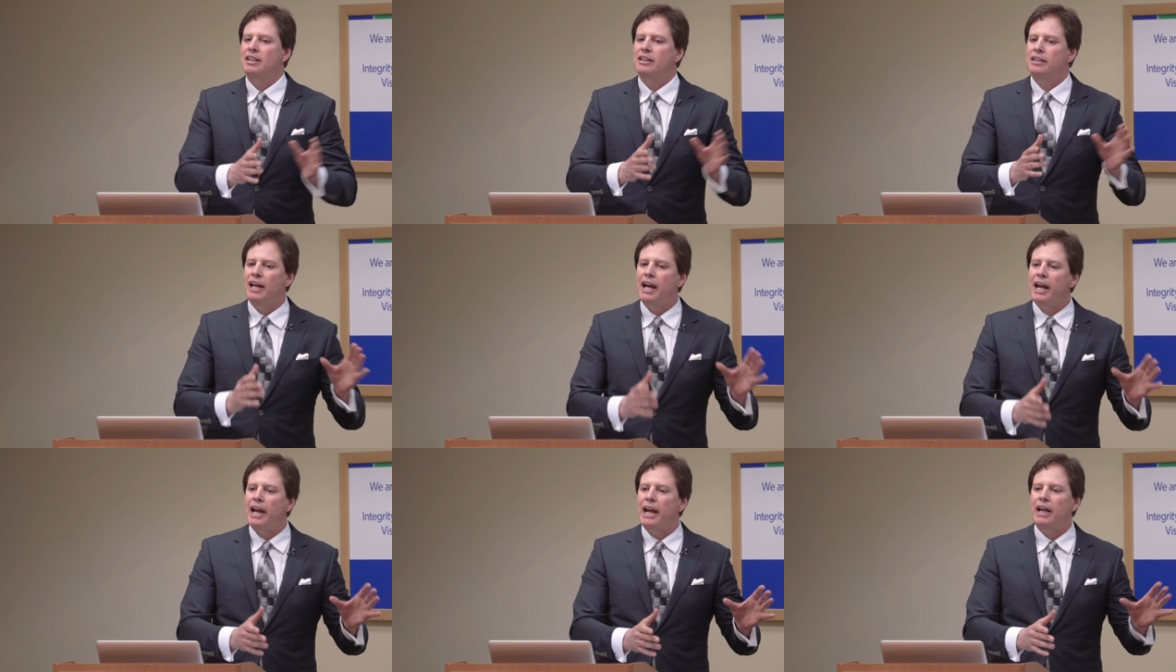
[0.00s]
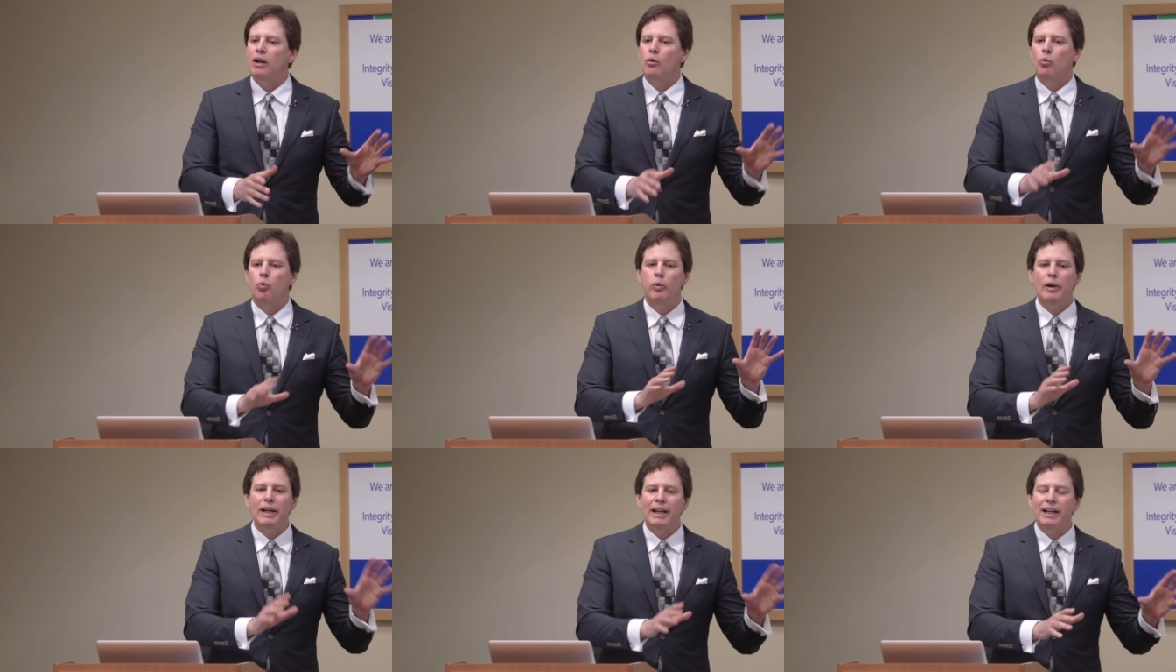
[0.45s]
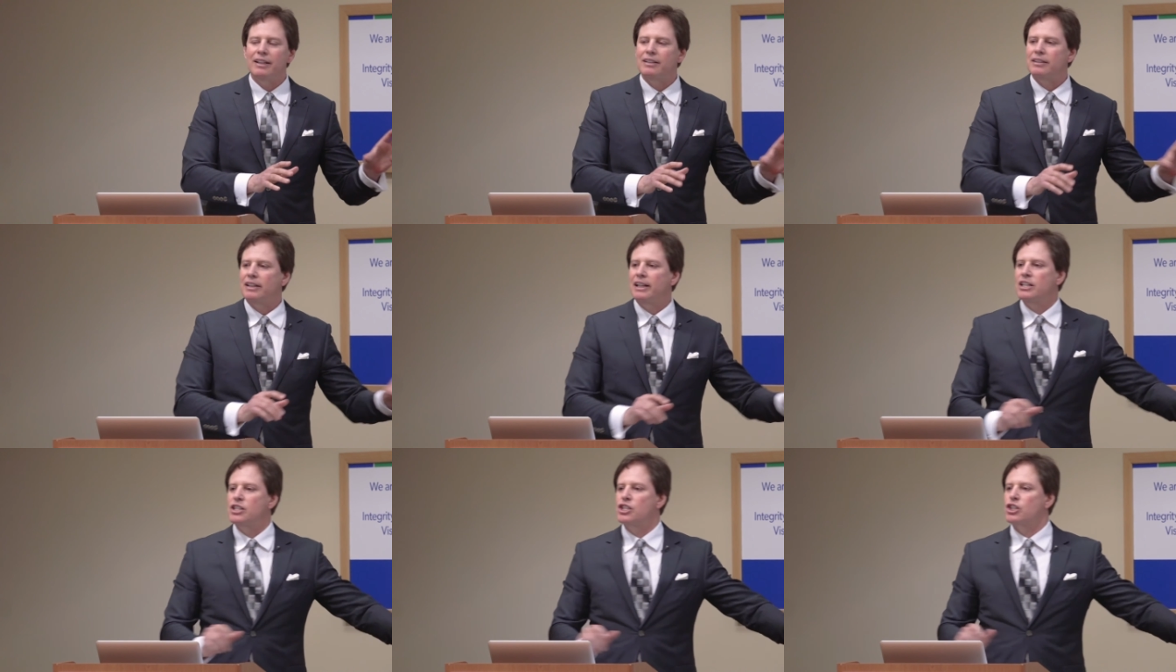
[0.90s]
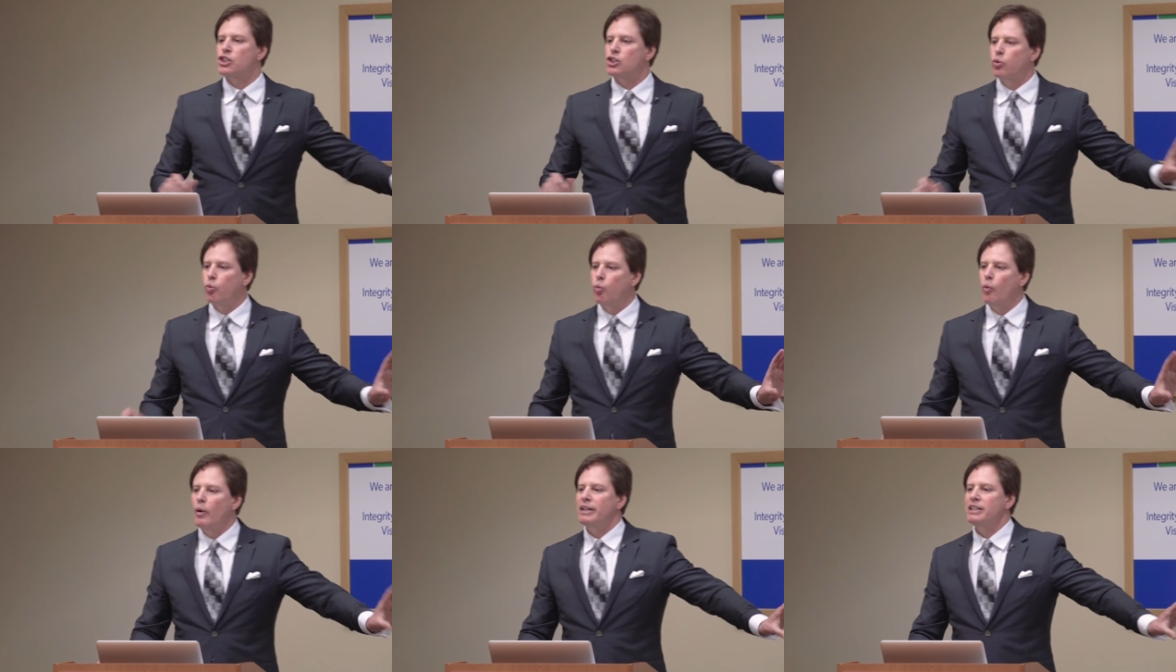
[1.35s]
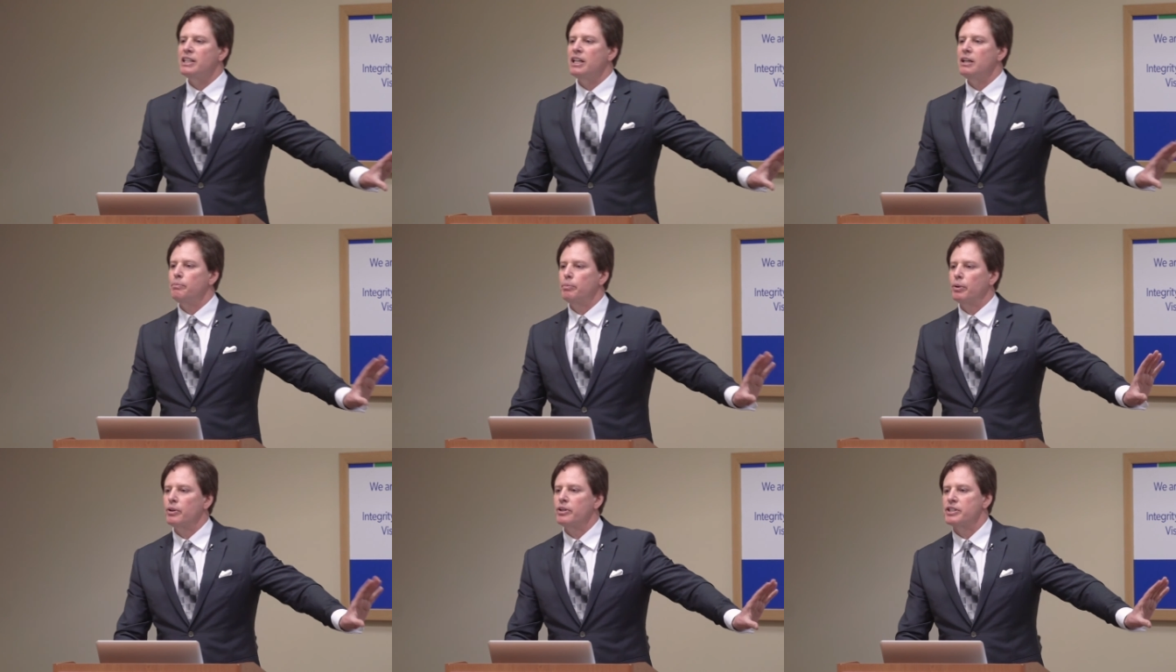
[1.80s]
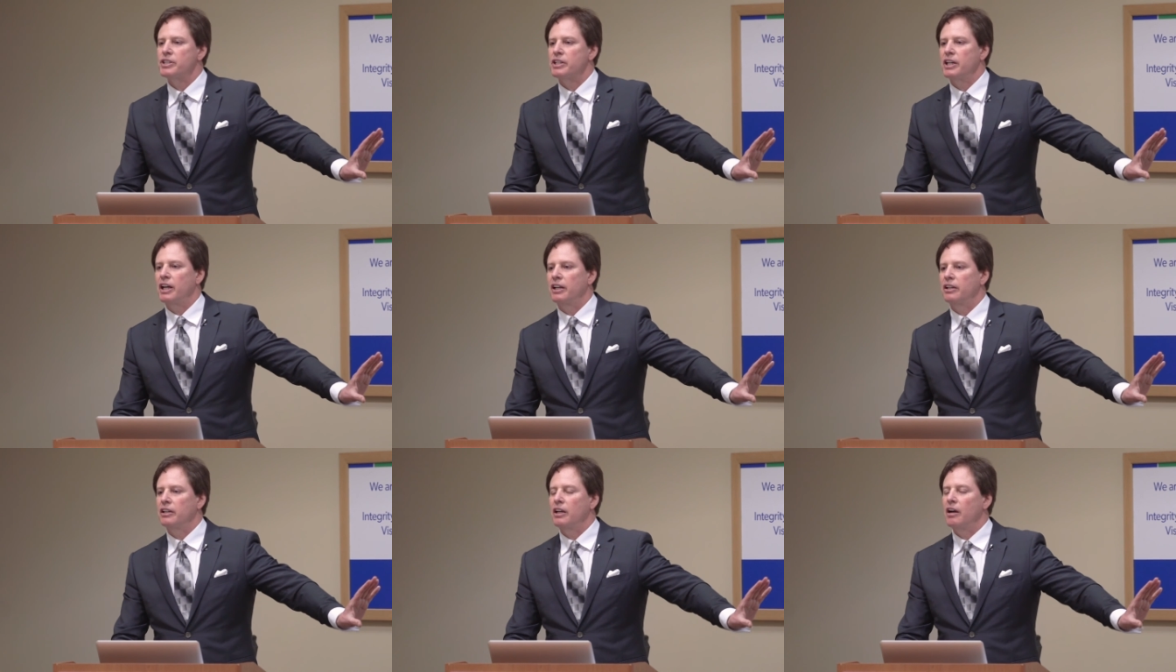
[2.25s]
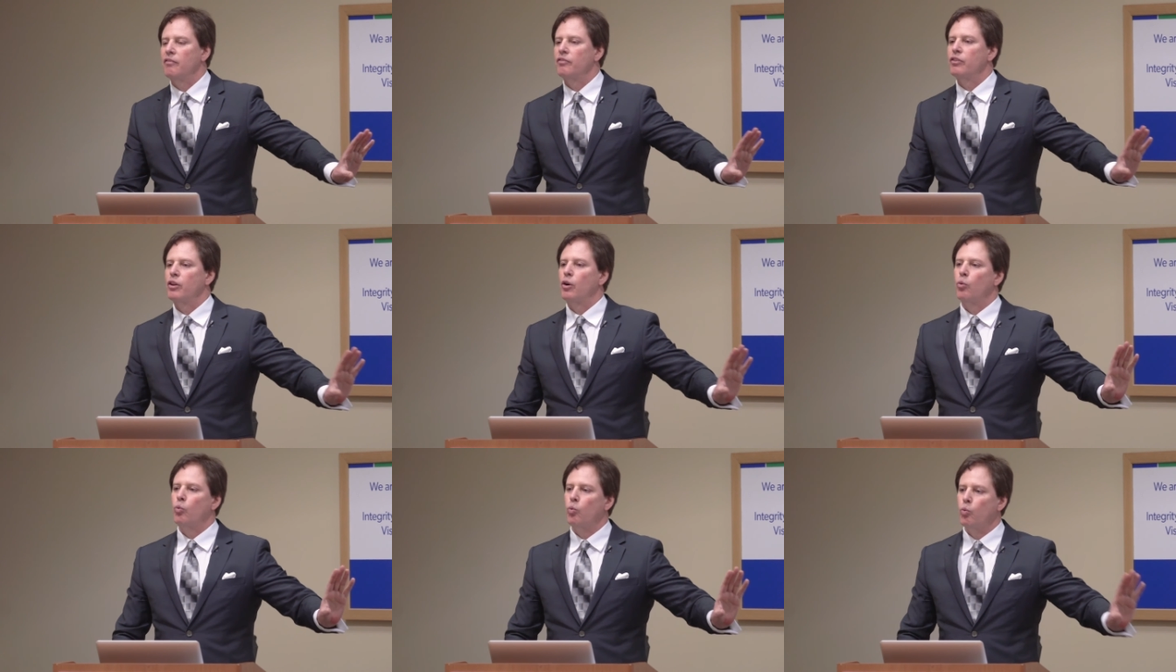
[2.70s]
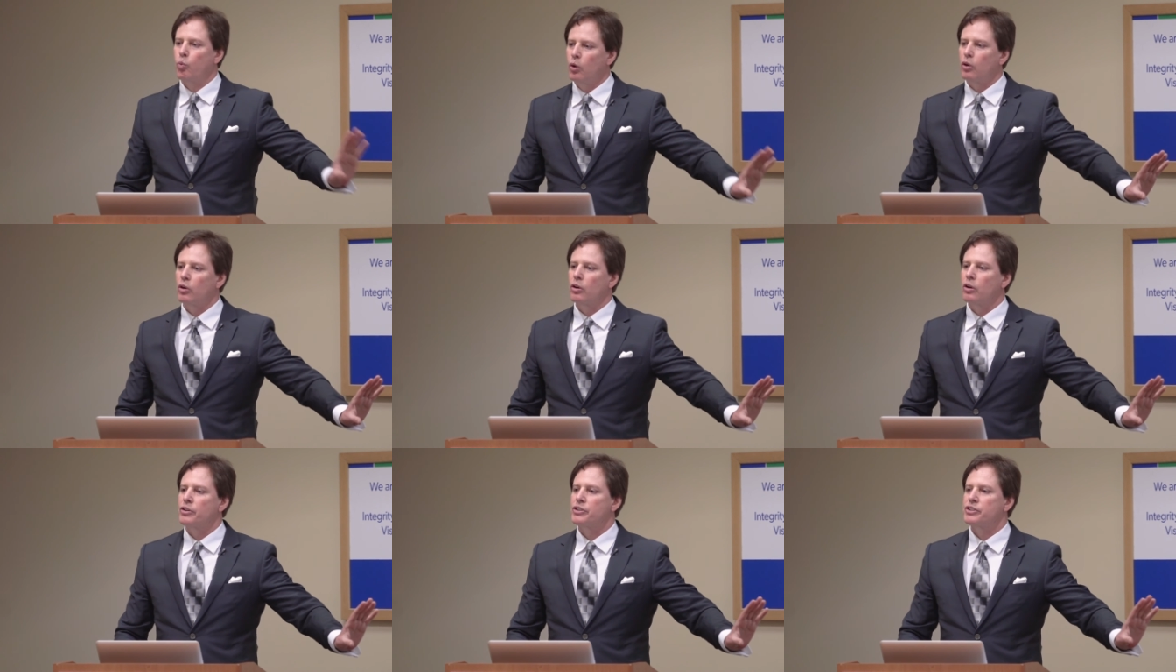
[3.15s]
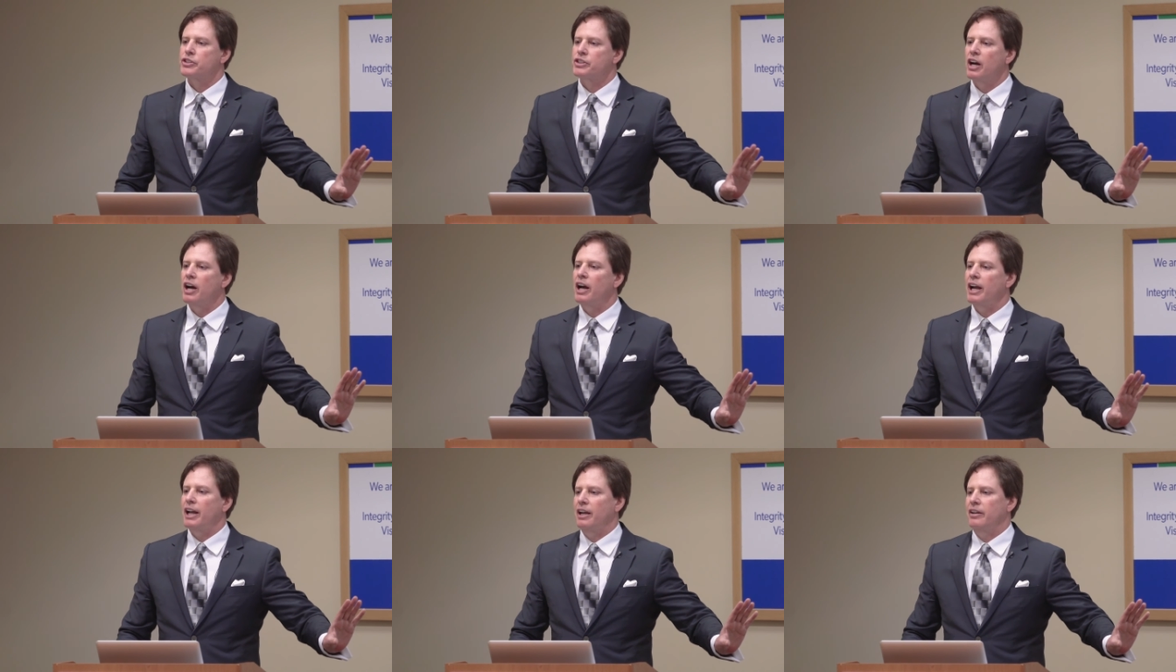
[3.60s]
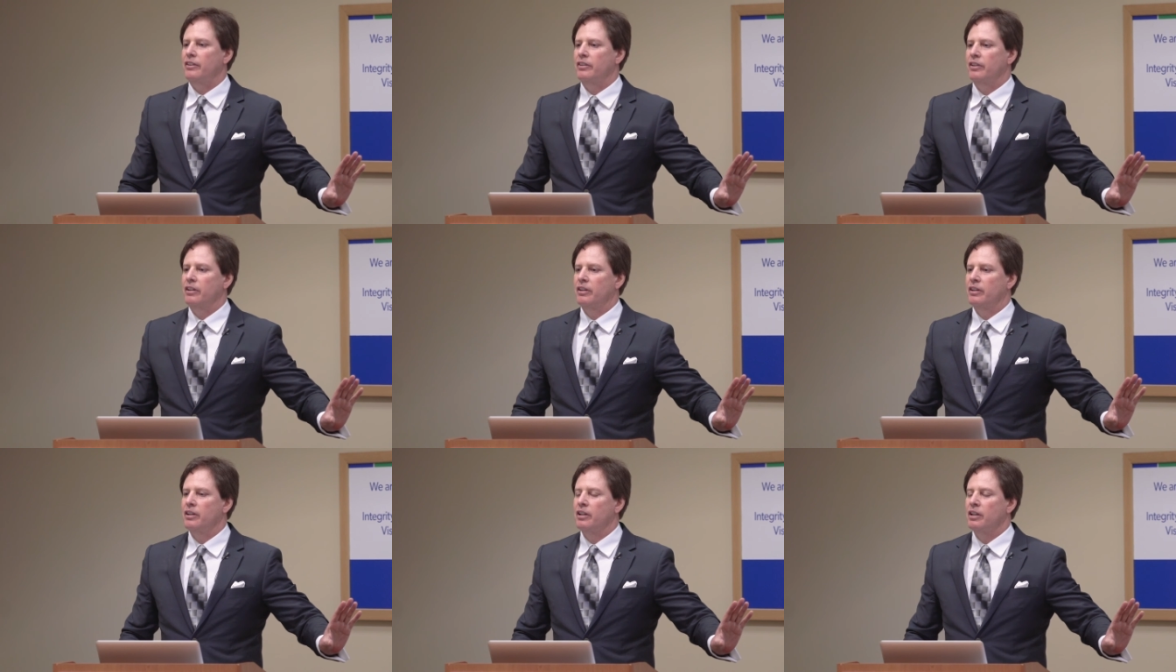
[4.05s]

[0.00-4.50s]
Today, wheat is 20% of the world's diet.